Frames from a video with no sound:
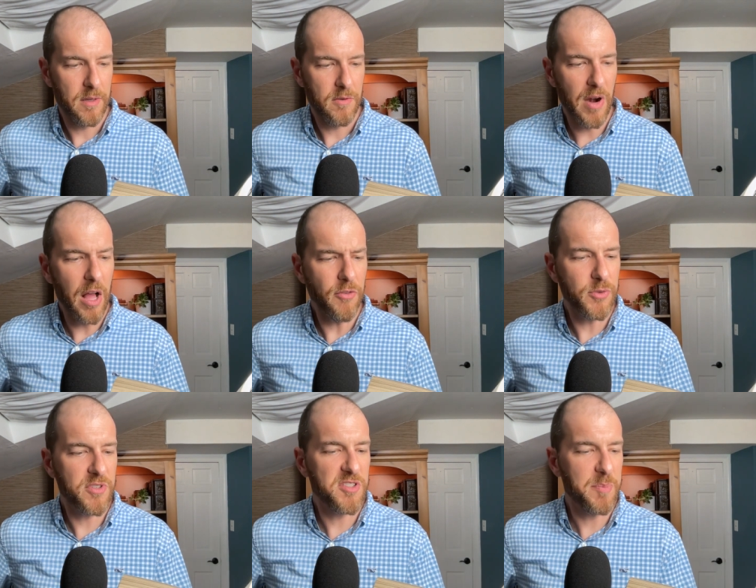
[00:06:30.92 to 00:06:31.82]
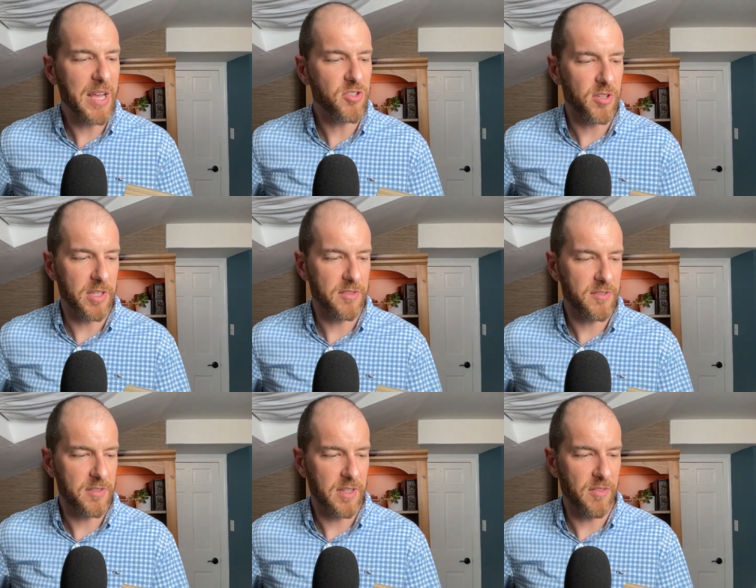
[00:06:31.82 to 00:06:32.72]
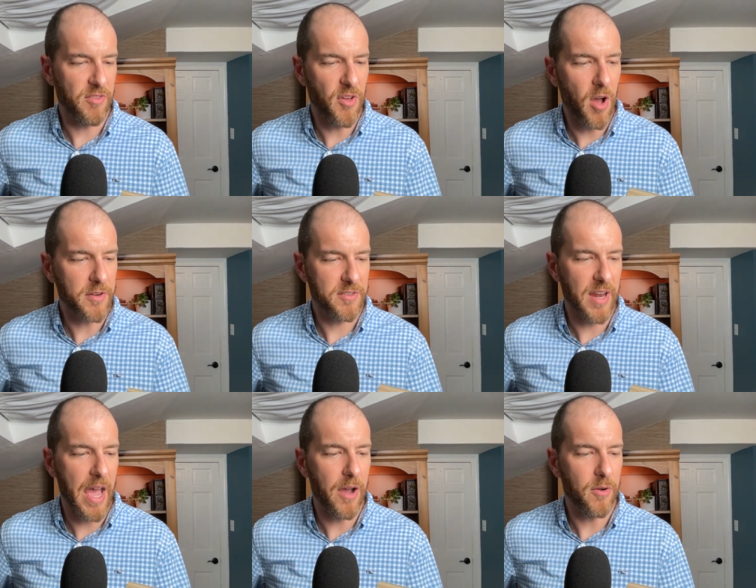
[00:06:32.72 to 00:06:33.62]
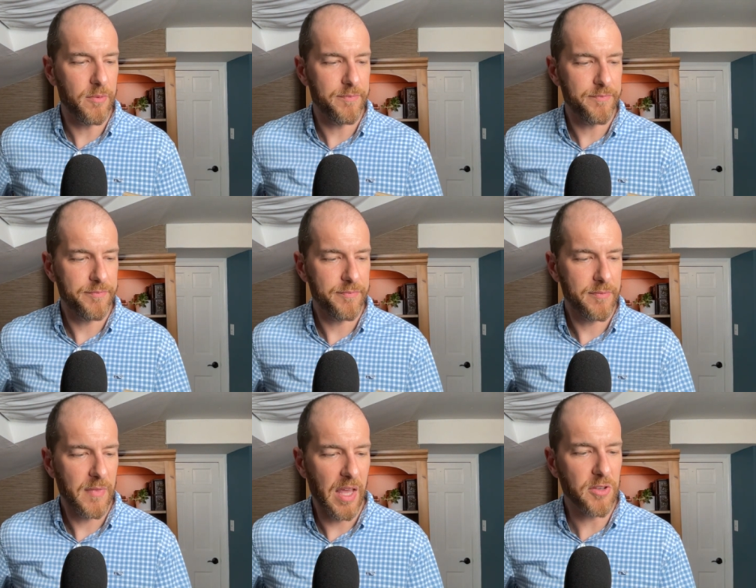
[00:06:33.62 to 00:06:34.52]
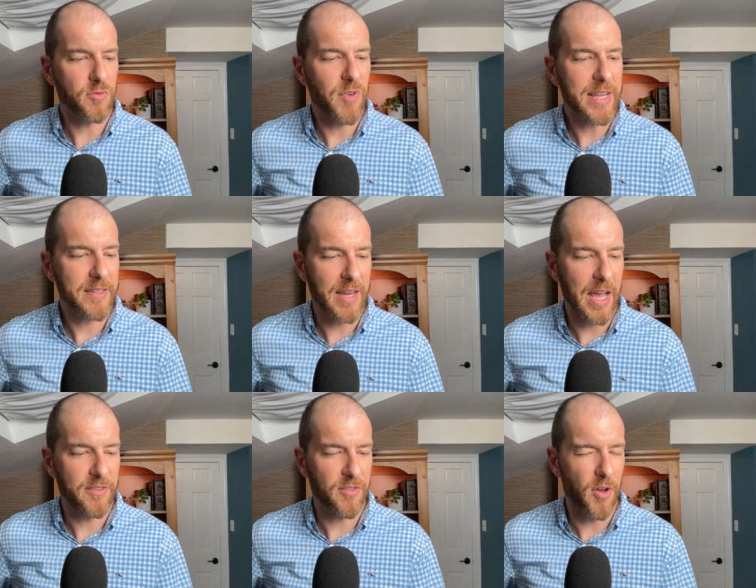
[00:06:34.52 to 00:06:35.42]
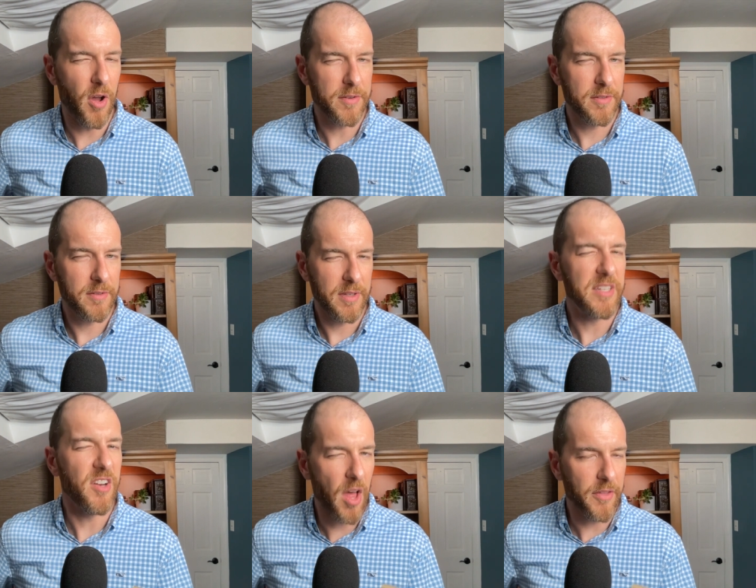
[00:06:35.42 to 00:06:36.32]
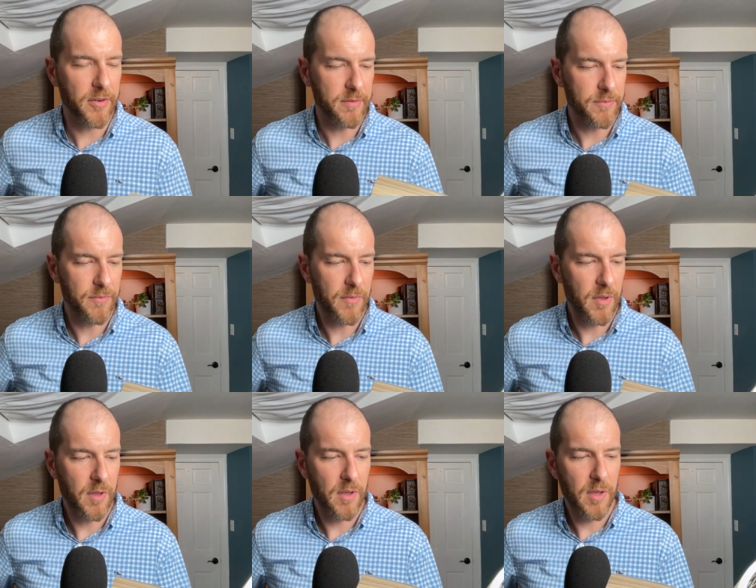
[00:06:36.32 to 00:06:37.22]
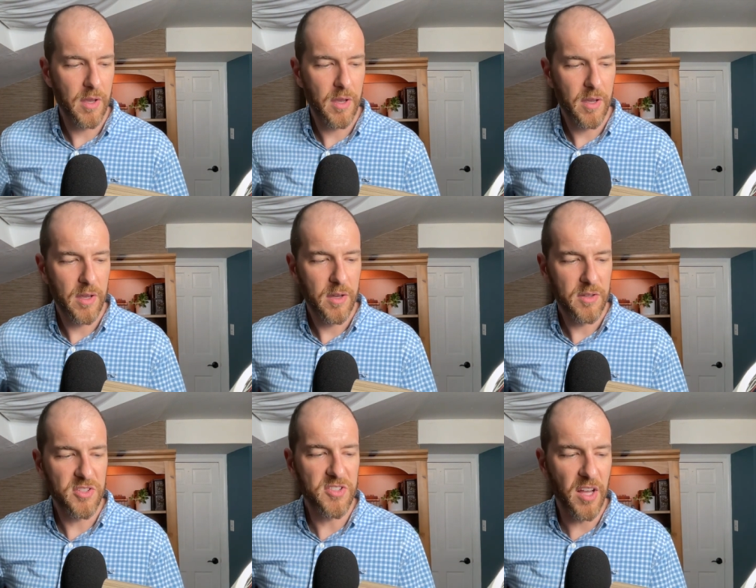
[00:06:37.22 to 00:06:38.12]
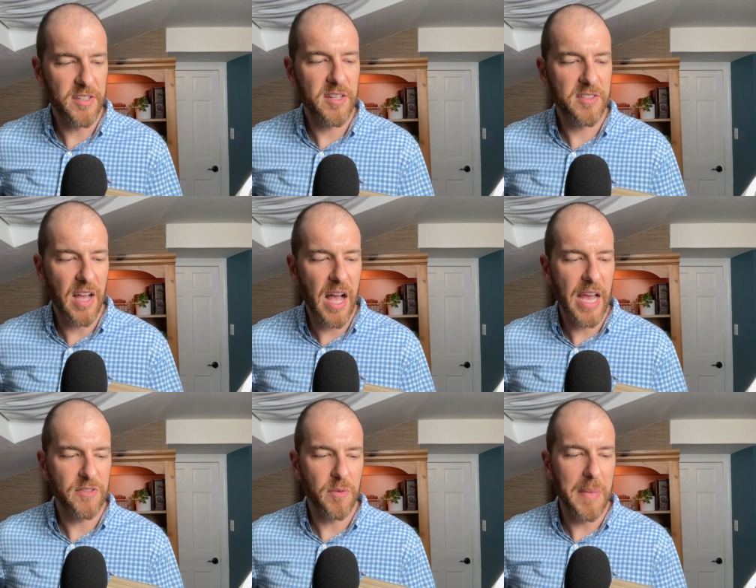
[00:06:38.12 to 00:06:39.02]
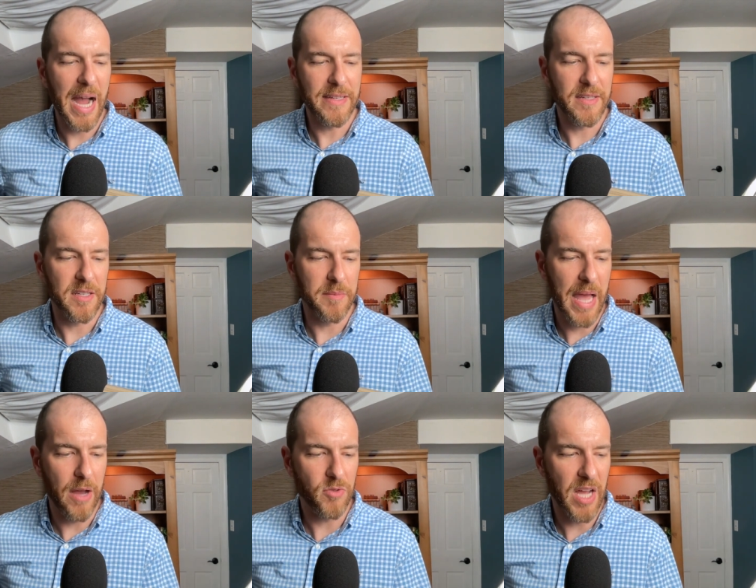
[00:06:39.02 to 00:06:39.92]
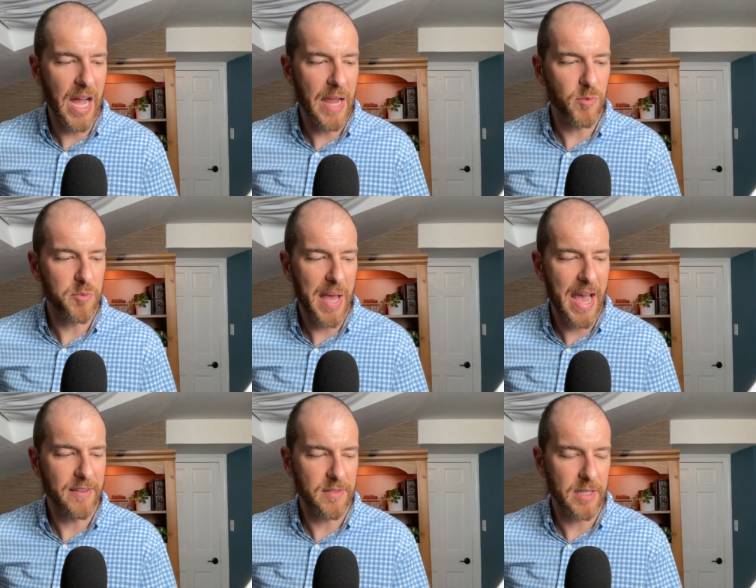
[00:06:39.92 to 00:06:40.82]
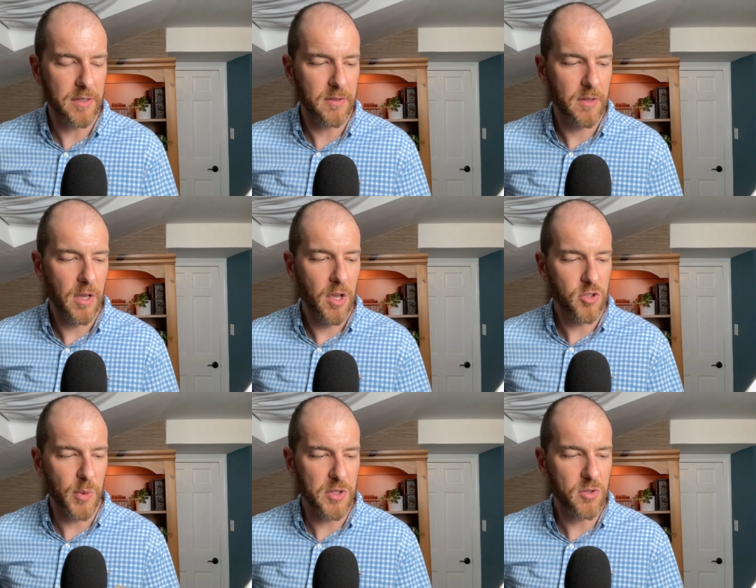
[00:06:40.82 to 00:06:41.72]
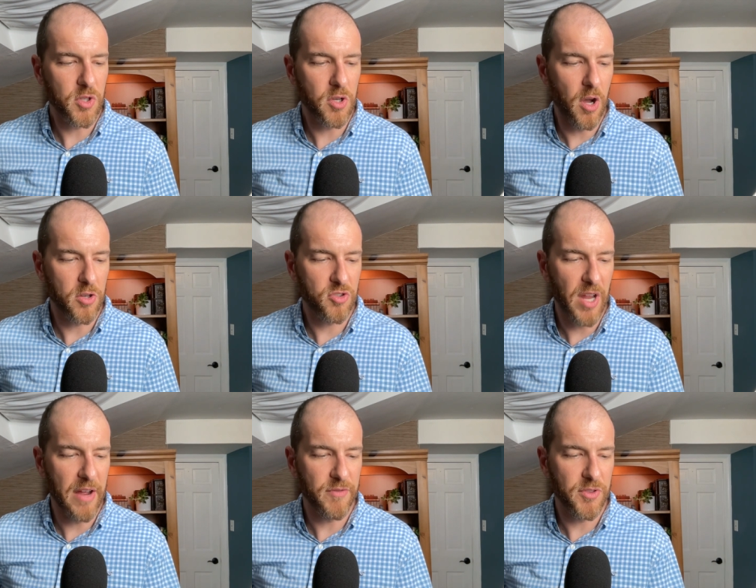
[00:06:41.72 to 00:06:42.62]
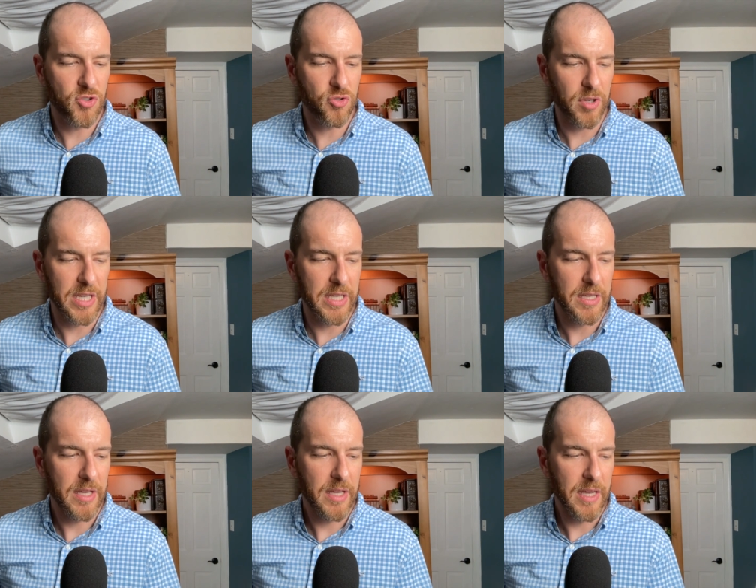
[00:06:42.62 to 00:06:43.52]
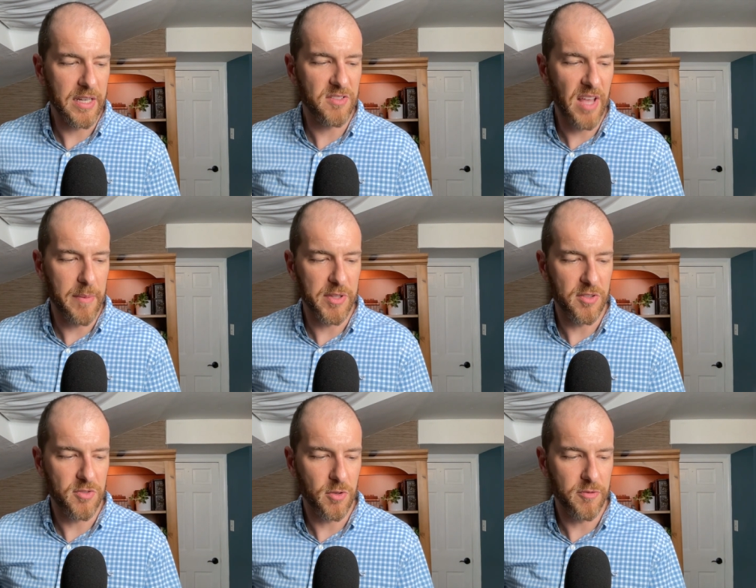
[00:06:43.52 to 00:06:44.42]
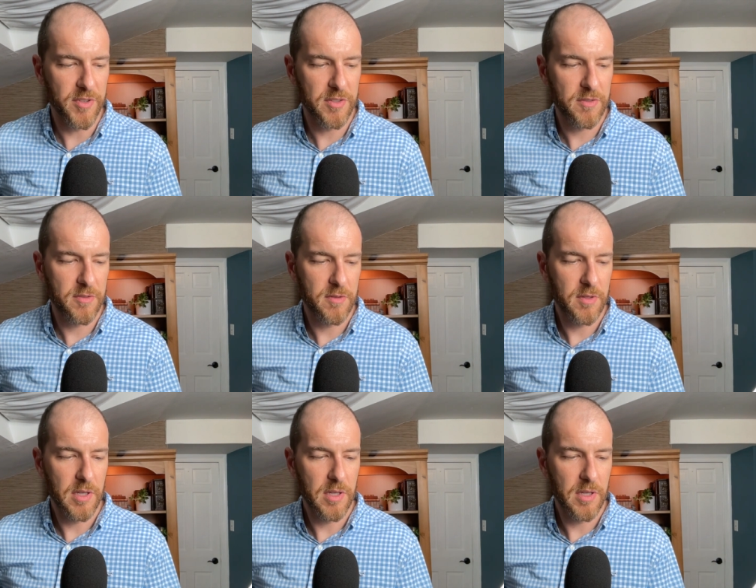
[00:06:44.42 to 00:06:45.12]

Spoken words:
Ralph was a specialist in thought now, and could recognize thought in another. The sun in his eyes reminded him how time was passing, so he took the conch down from the tree and examined the surface.